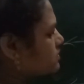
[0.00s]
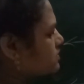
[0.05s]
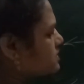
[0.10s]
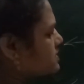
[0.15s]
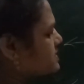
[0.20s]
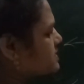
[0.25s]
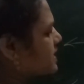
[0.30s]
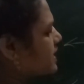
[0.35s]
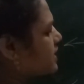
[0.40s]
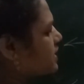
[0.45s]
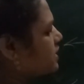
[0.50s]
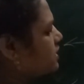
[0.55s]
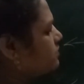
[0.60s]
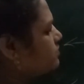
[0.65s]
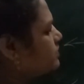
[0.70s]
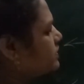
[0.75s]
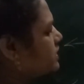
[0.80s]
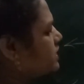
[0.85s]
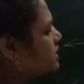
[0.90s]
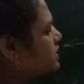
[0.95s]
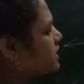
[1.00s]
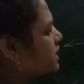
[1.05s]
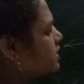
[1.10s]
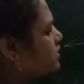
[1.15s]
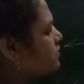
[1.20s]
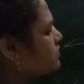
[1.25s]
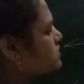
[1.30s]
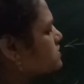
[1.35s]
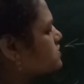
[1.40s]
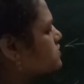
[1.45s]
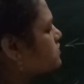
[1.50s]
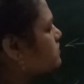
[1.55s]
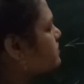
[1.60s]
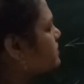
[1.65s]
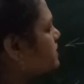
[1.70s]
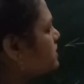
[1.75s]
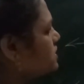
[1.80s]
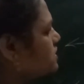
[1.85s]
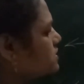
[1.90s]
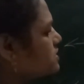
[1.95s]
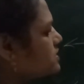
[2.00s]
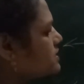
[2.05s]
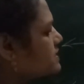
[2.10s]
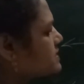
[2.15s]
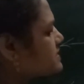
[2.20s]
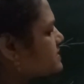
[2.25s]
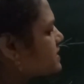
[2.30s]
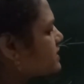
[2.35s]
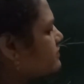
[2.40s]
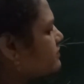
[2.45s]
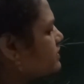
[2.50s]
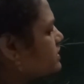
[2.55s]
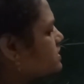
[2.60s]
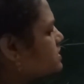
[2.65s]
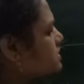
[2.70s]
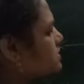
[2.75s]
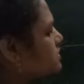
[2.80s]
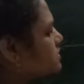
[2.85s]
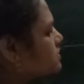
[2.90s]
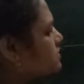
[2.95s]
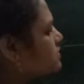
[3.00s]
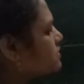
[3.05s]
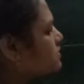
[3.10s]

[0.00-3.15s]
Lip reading: this angle B can also be 70.